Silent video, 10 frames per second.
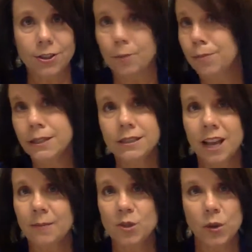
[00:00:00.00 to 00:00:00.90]
So please
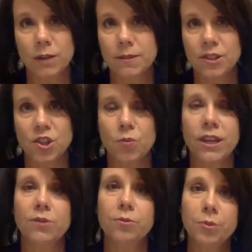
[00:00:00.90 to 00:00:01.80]
come join me so we
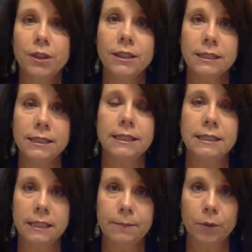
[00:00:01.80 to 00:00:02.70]
can really
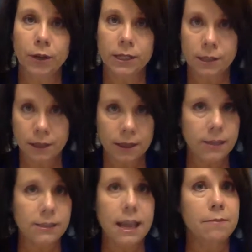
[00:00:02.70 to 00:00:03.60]
dig deeper into
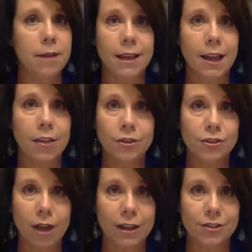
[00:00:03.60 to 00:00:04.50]
these and many other
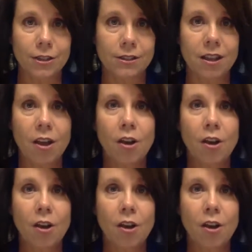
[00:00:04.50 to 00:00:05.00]
strategies